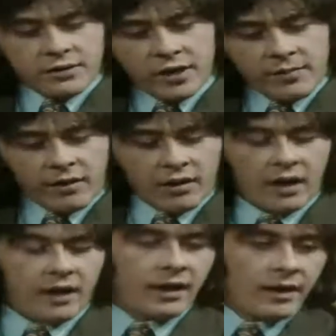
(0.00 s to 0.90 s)

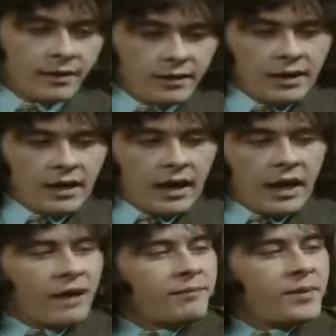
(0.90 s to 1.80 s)
Beryl, I
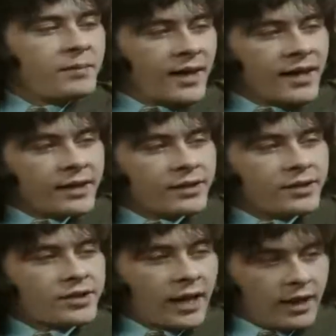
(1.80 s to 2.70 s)
have been made
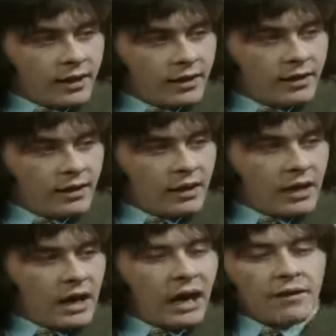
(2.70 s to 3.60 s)
teller
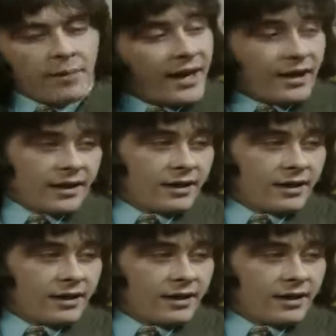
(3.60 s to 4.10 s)
at the bank.